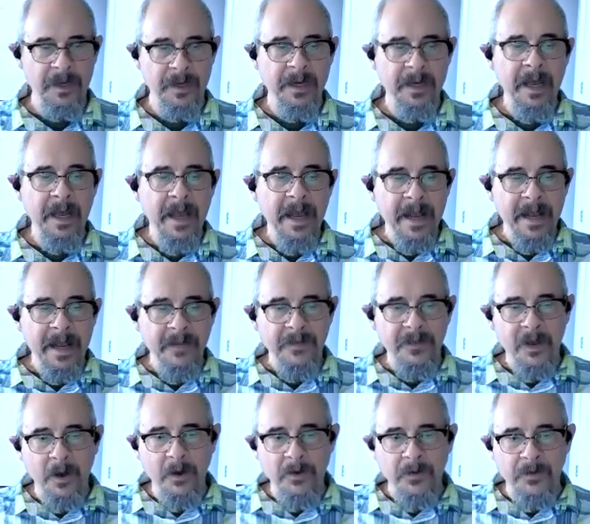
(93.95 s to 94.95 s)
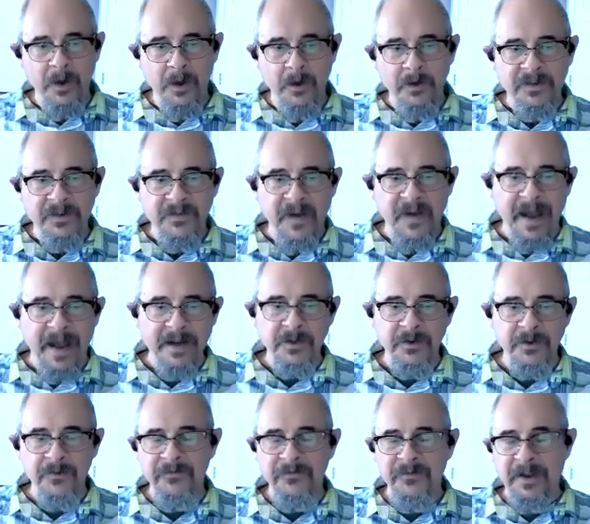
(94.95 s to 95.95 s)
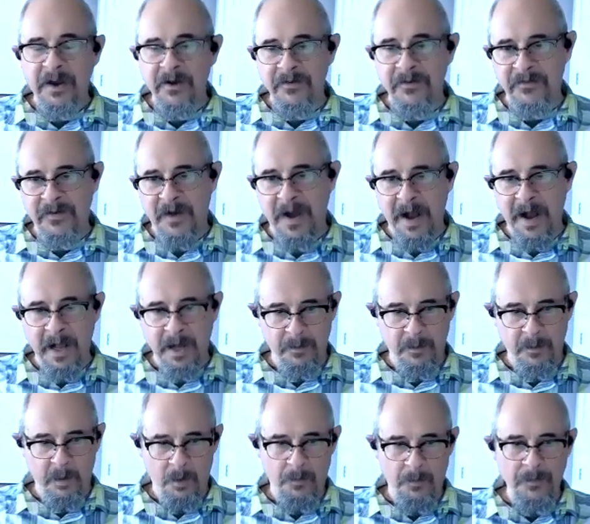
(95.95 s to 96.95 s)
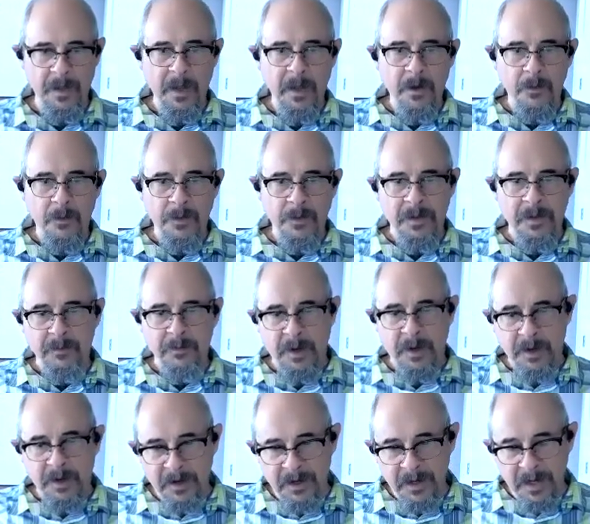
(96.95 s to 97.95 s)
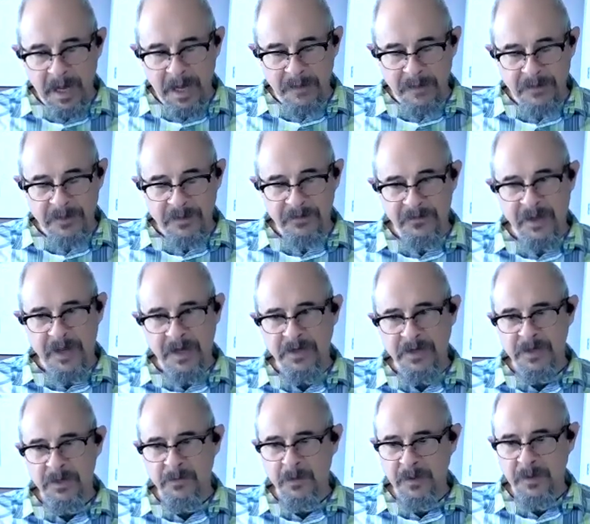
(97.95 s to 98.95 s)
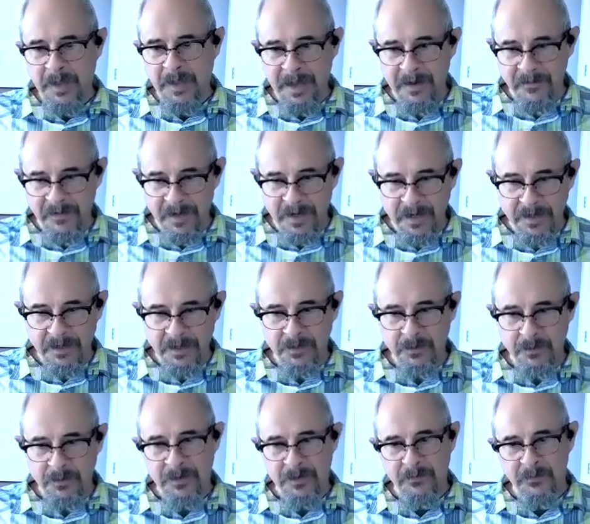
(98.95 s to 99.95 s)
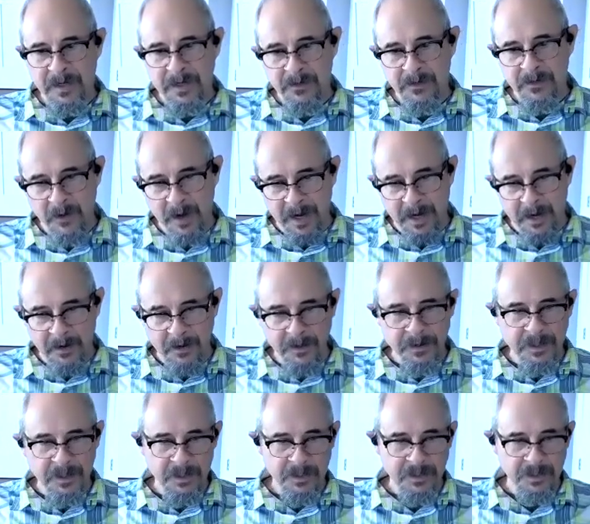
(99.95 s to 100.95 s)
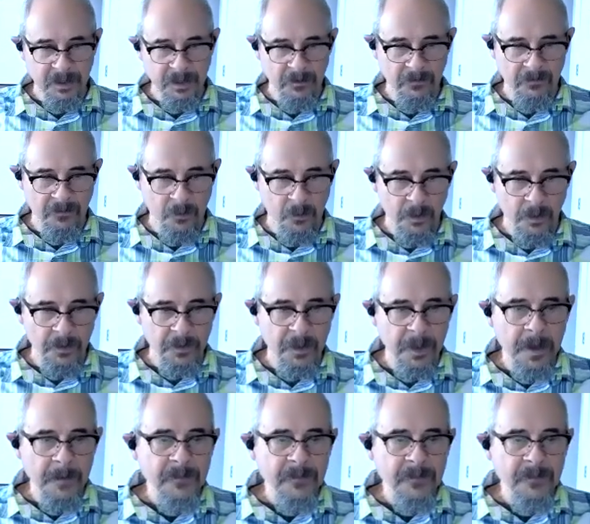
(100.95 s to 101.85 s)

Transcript: And those facts are verifiable with empirical observation, with evidence, with written records, and so forth.